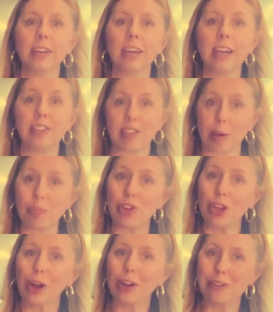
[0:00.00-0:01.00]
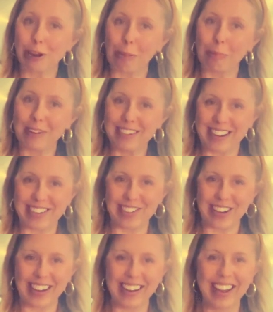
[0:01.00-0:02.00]
it's up to your
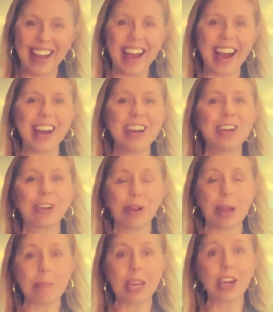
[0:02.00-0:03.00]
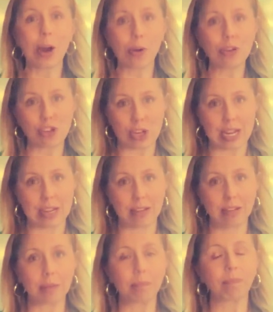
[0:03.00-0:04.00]
interpretation, creamy goat
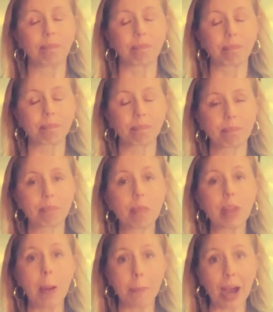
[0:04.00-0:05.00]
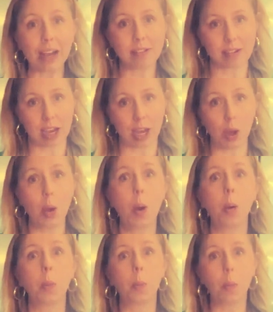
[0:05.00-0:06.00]
cheese pasta
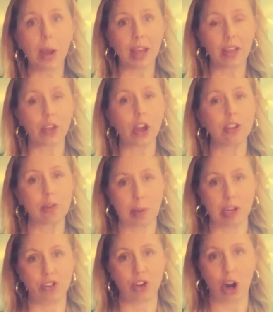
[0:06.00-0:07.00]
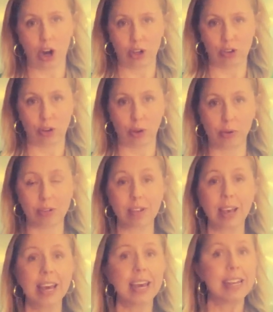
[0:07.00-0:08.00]
with spinach and artichokes.
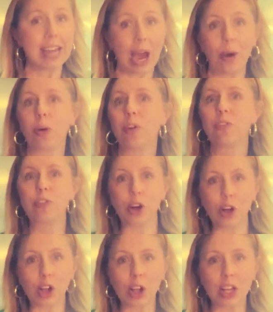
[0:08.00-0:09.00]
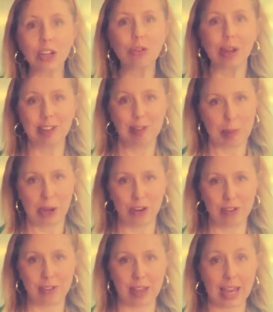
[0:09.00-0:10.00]
Now, full
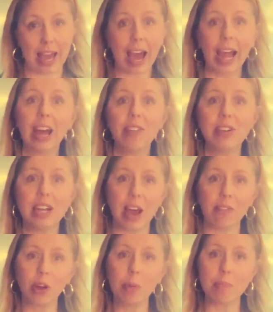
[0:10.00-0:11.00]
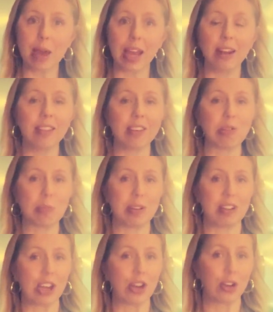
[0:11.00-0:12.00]
transparency, I have never made this
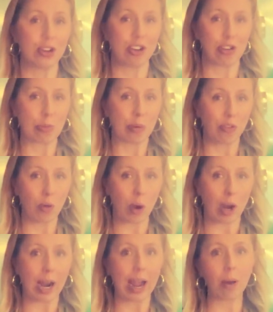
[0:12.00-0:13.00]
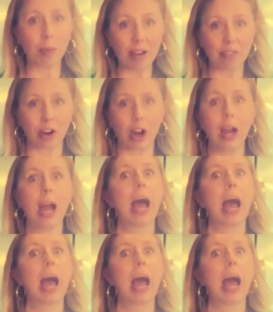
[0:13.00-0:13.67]
particular dish before. However,